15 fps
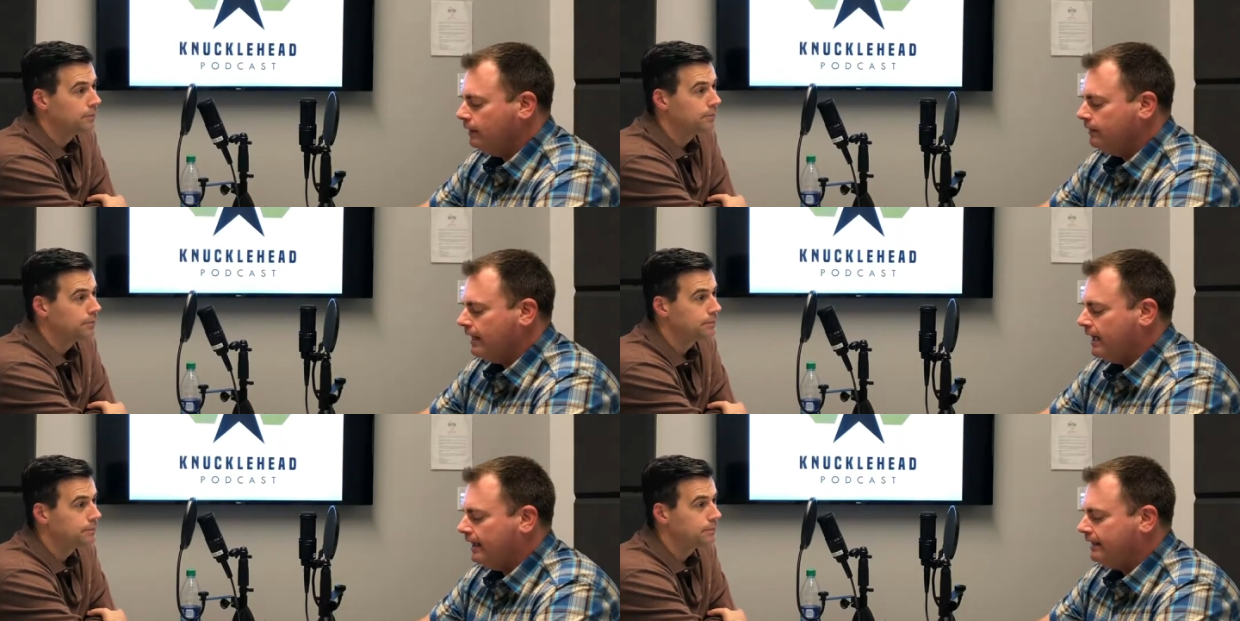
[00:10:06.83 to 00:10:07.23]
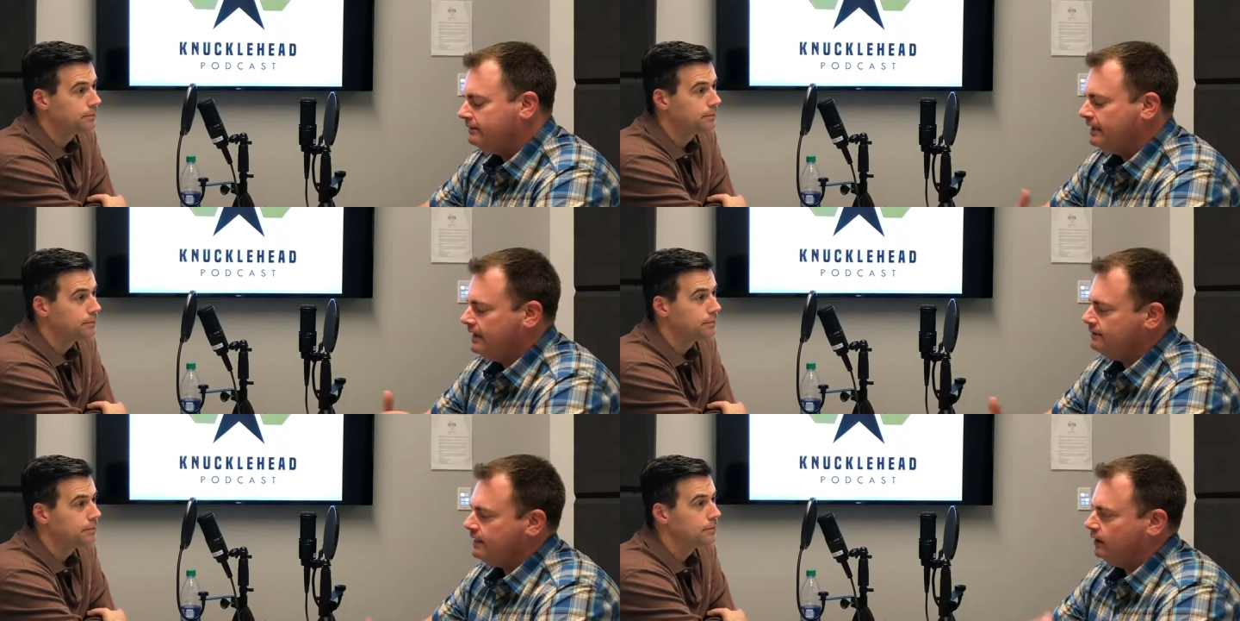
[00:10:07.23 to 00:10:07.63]
Speaker 1: that
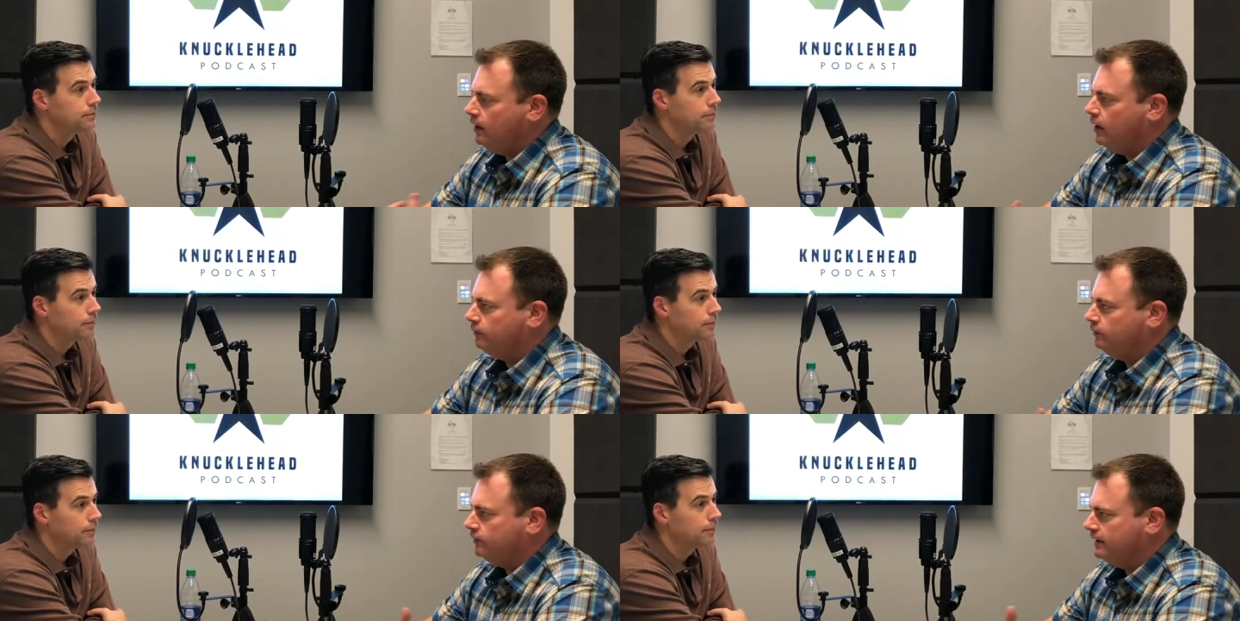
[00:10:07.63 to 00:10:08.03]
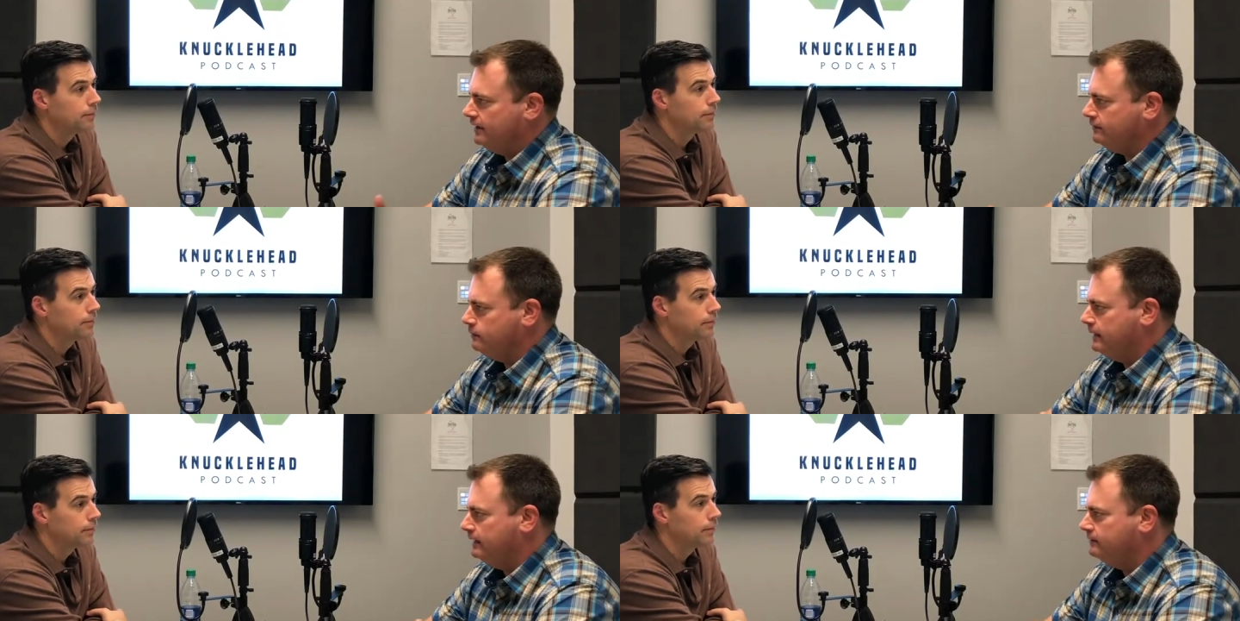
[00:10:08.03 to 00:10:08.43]
it takes that long for
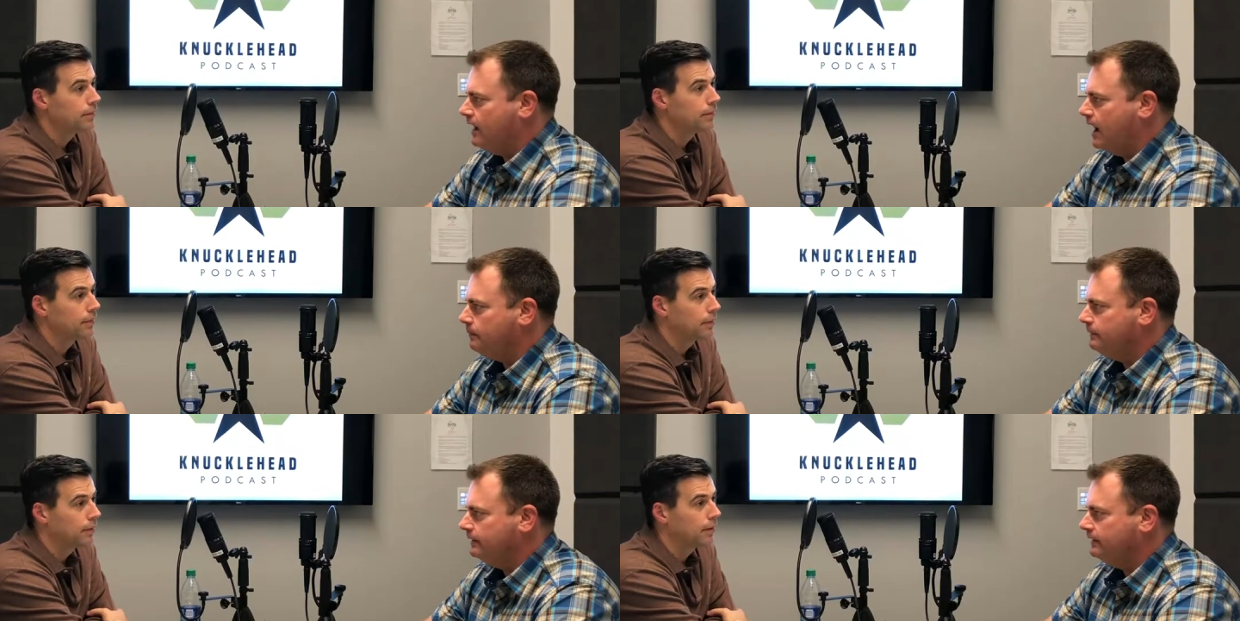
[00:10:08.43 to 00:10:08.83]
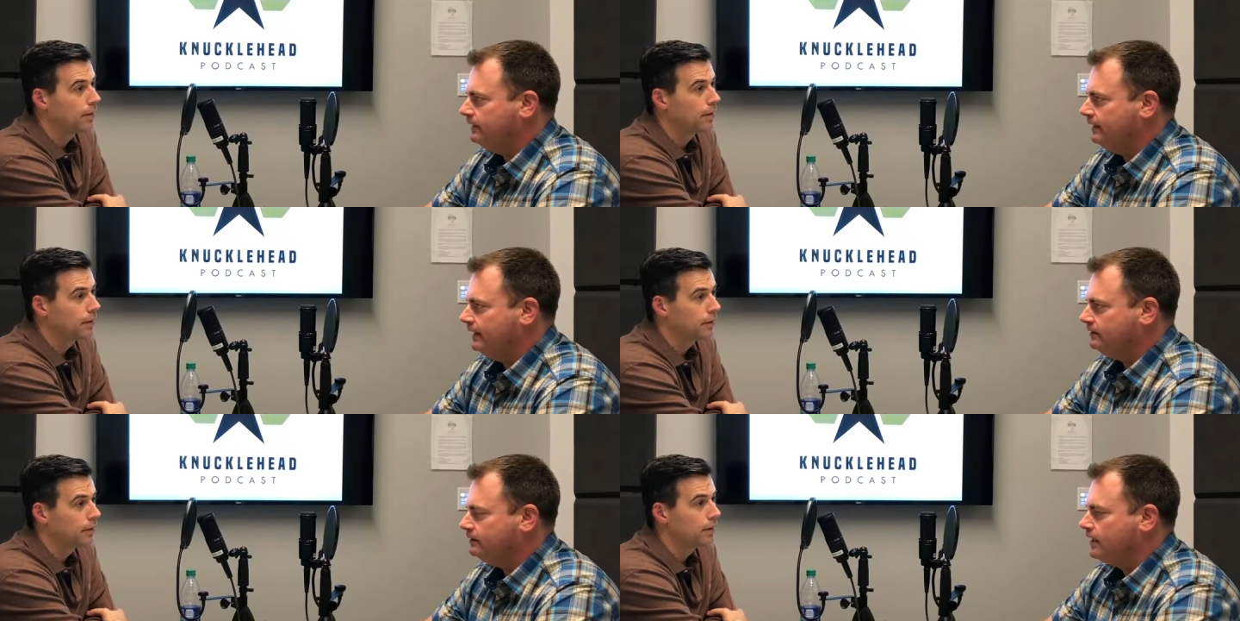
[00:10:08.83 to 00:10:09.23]
things to be
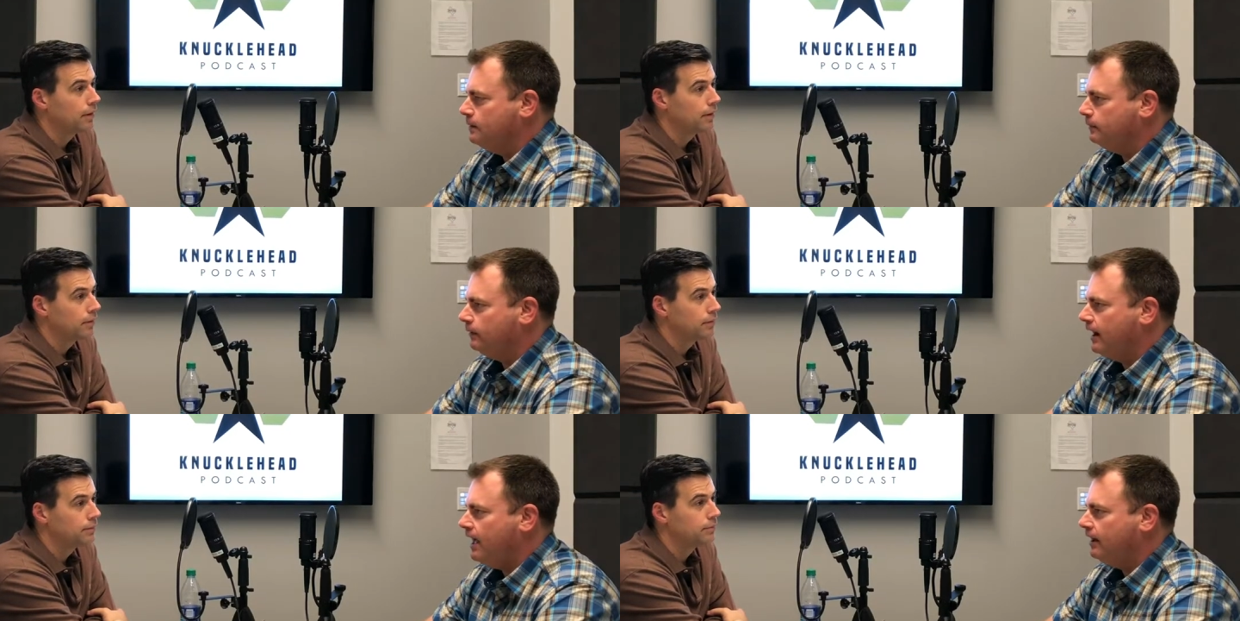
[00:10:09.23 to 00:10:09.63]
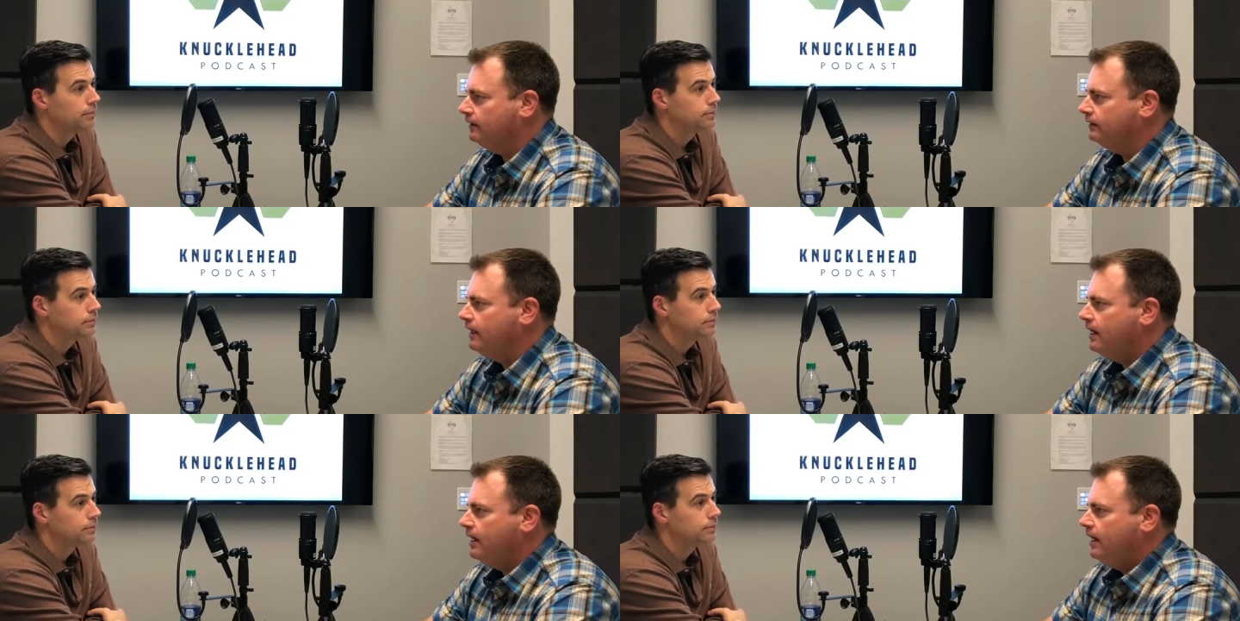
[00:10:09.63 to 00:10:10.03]
adopted and to come
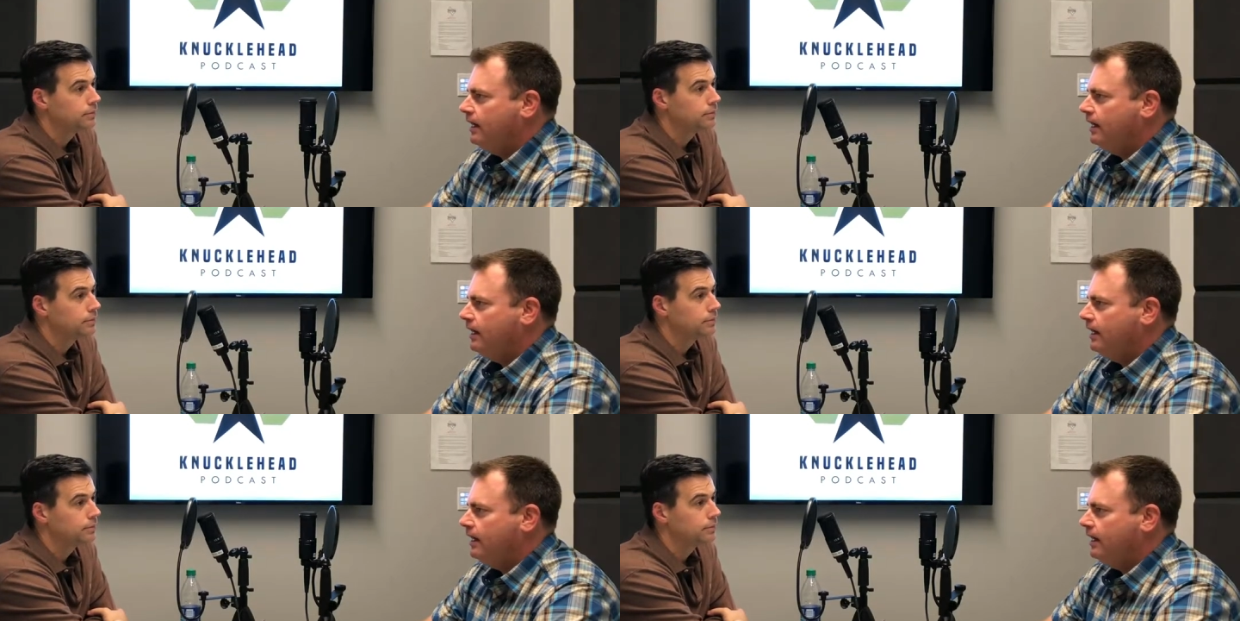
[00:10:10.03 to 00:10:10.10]
around.